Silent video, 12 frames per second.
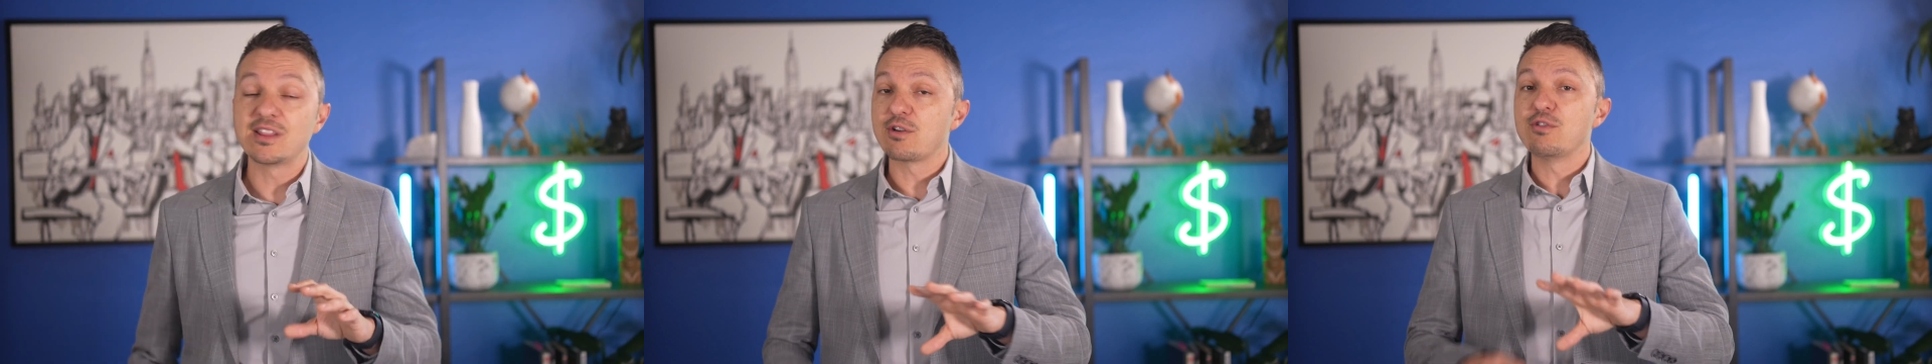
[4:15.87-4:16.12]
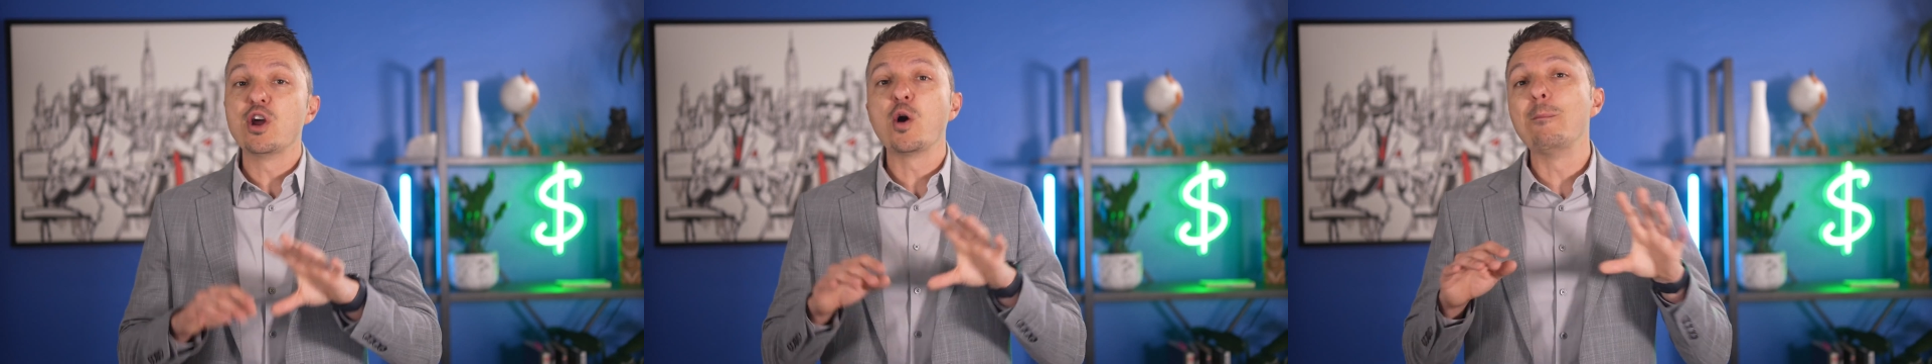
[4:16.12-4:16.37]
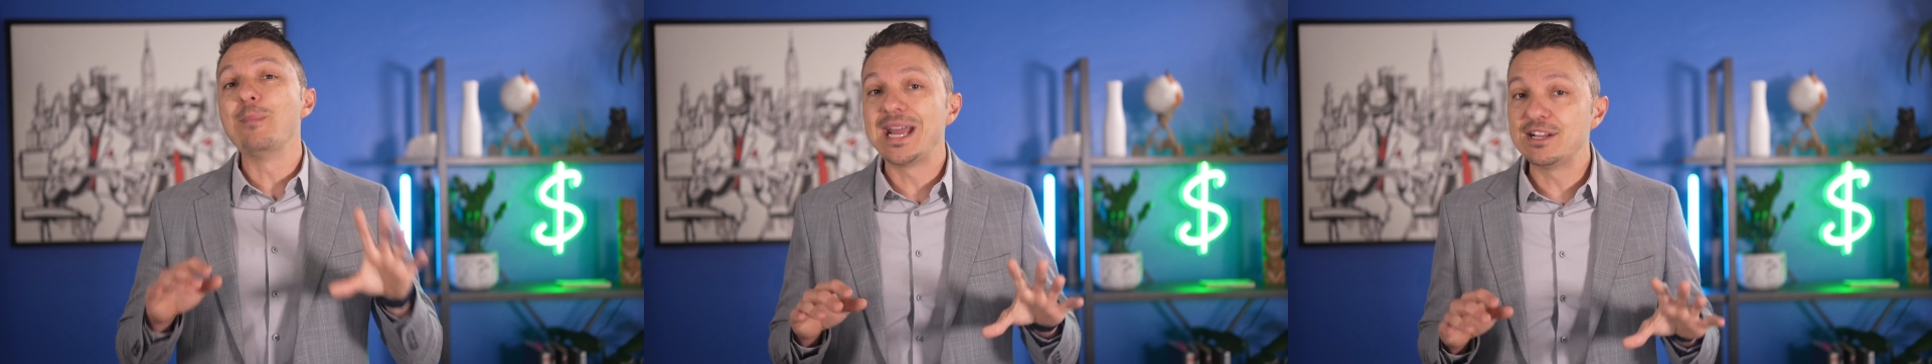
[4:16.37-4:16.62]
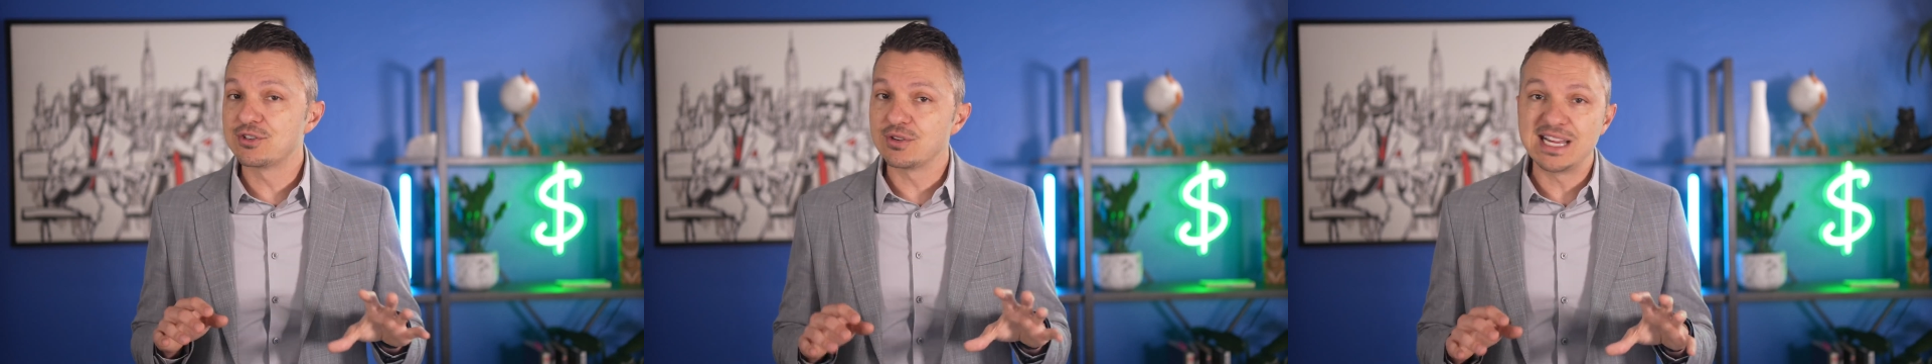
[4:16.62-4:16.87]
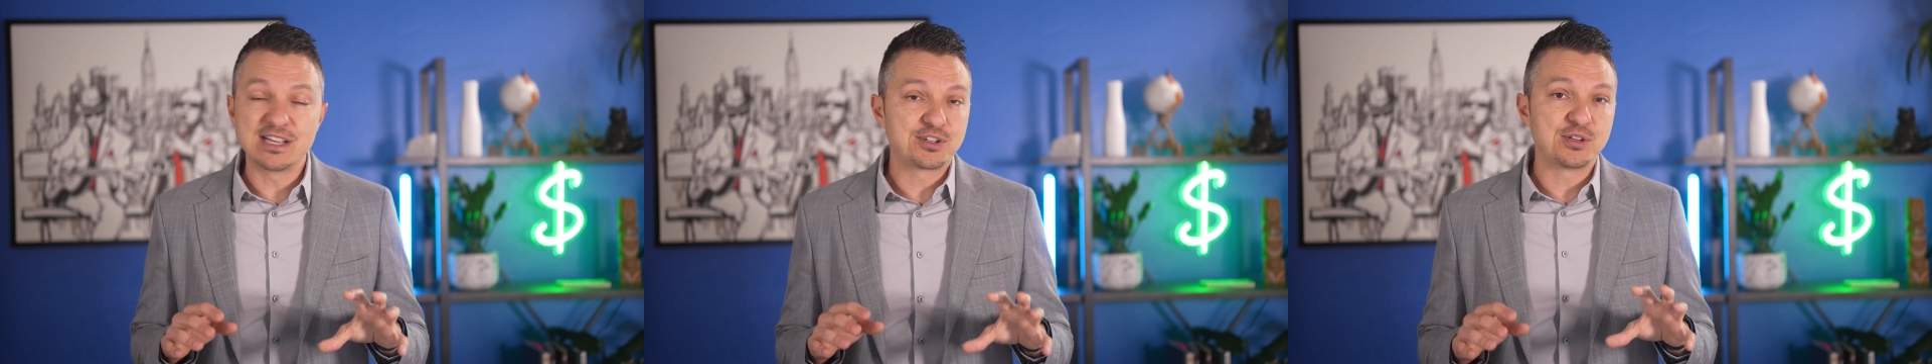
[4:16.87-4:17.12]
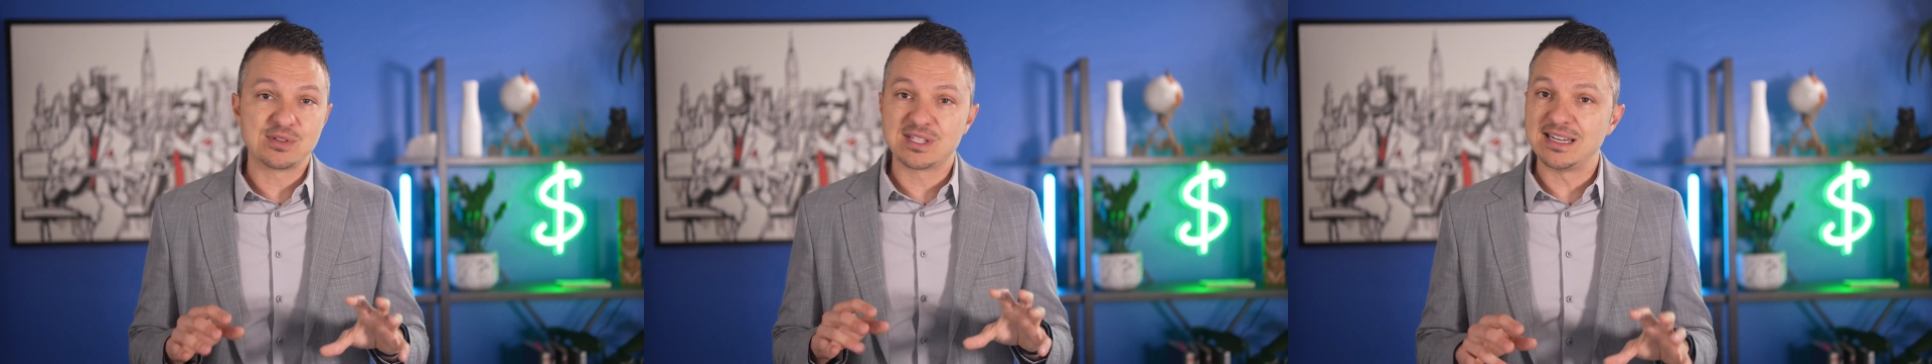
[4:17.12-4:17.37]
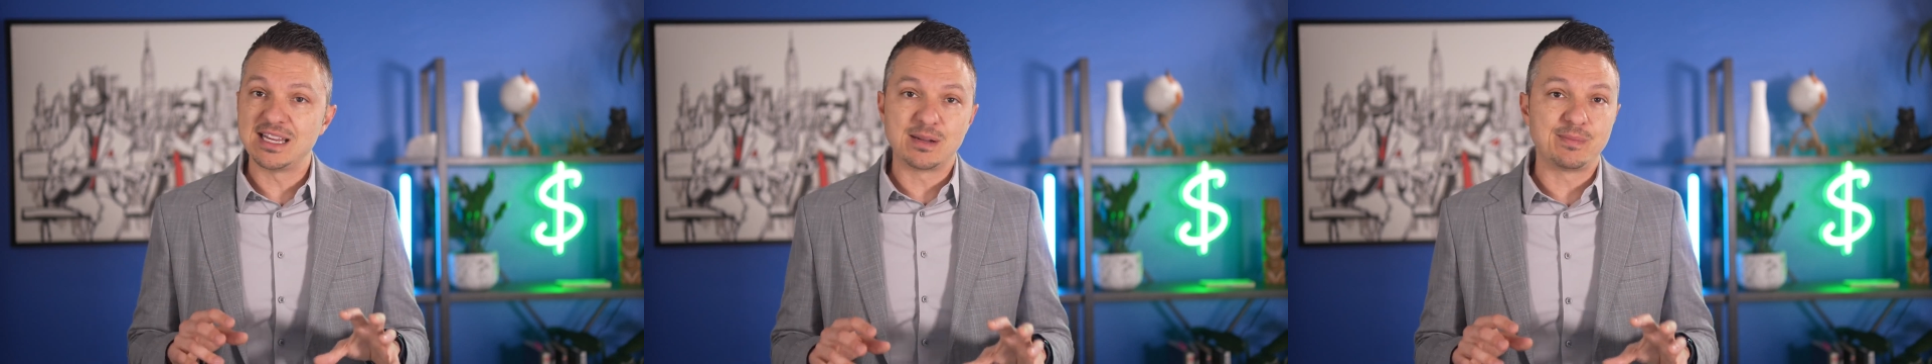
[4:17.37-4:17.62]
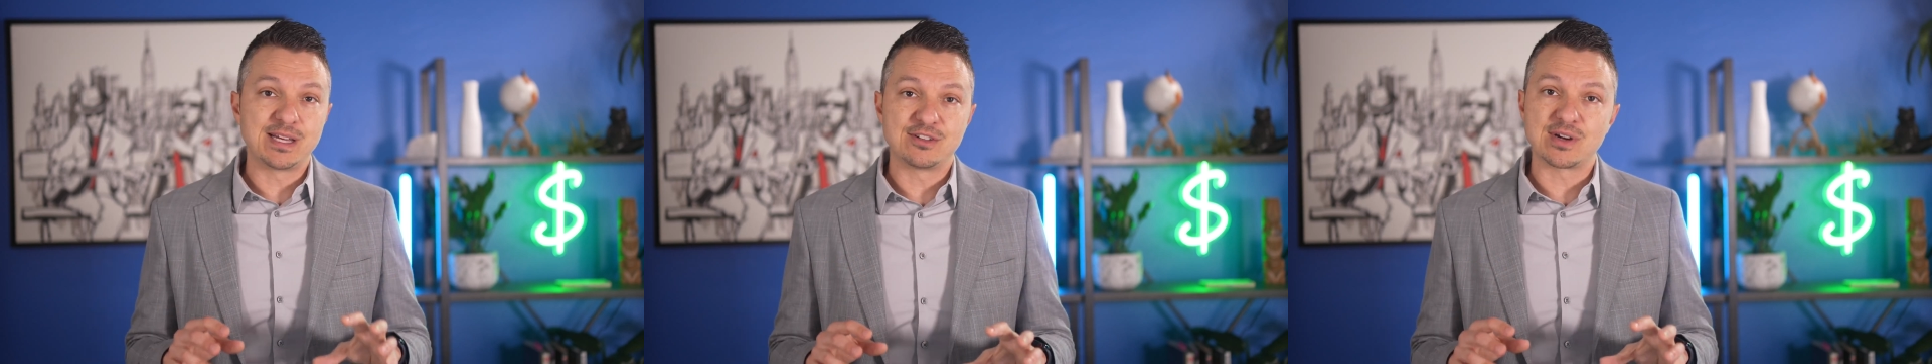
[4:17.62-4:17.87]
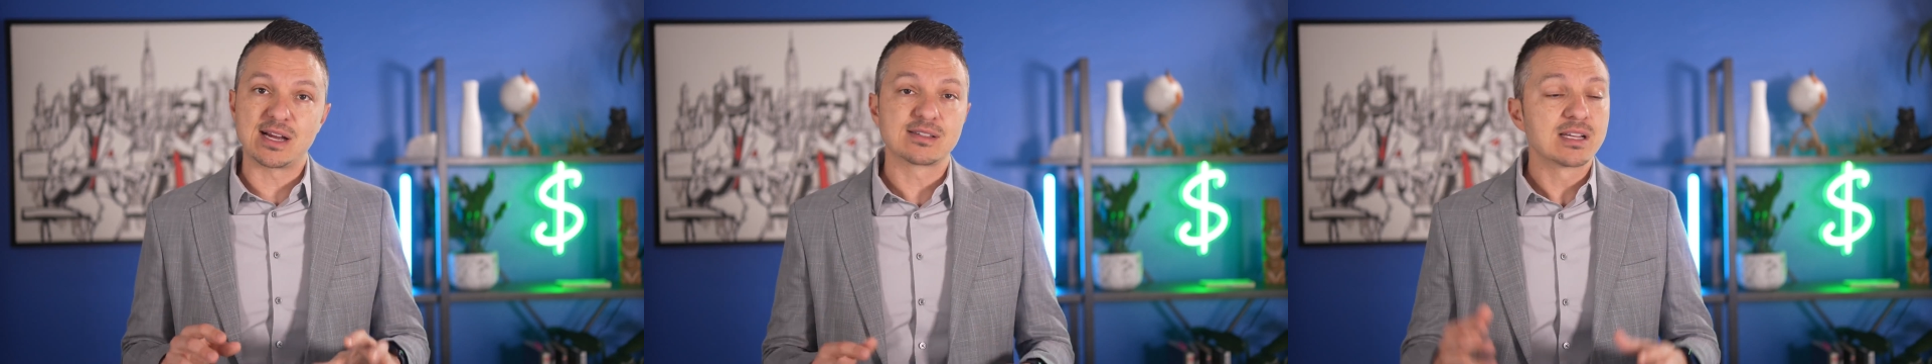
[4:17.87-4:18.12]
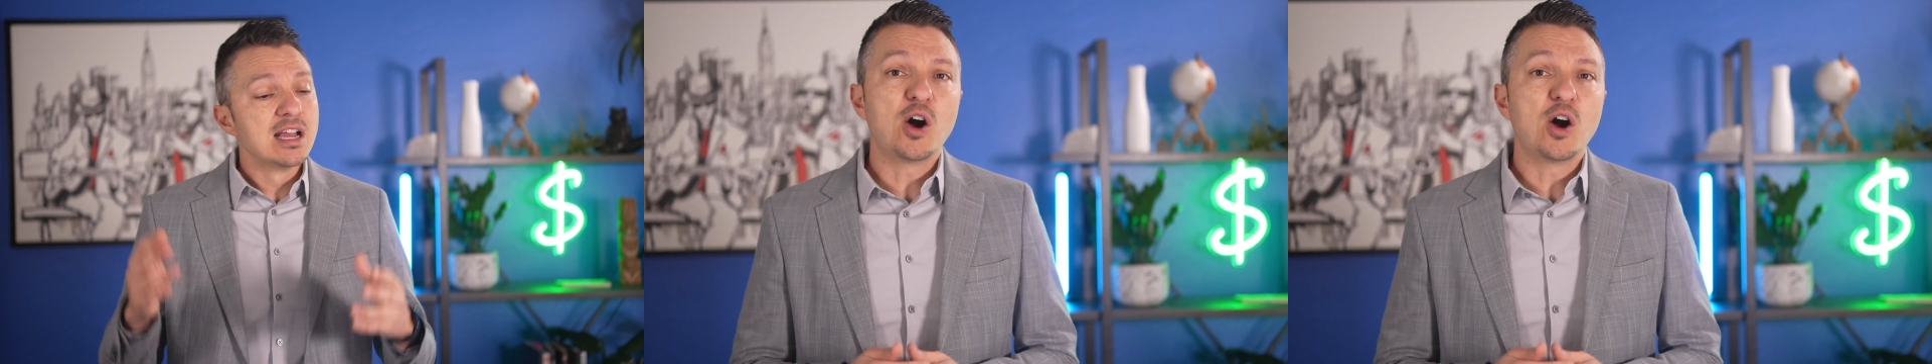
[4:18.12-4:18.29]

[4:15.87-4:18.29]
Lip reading: and there are no major issues that need to be addressed.